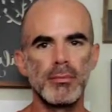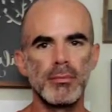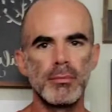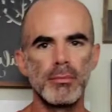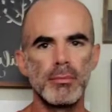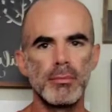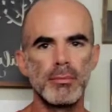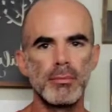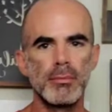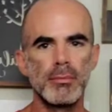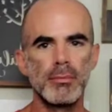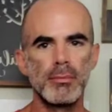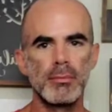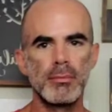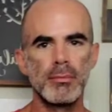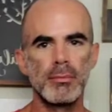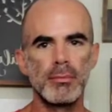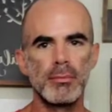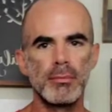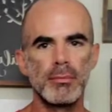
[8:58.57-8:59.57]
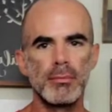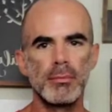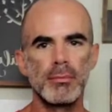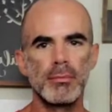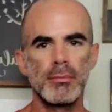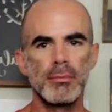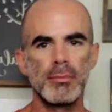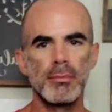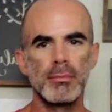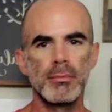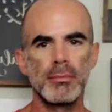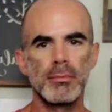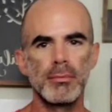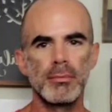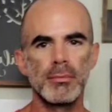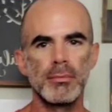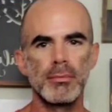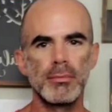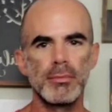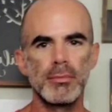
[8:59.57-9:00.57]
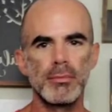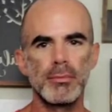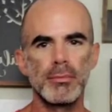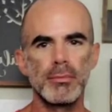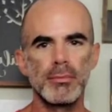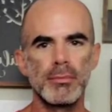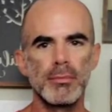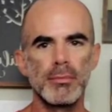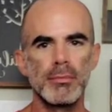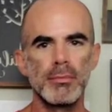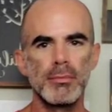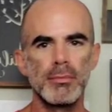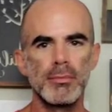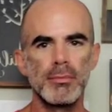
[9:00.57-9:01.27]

[no speech]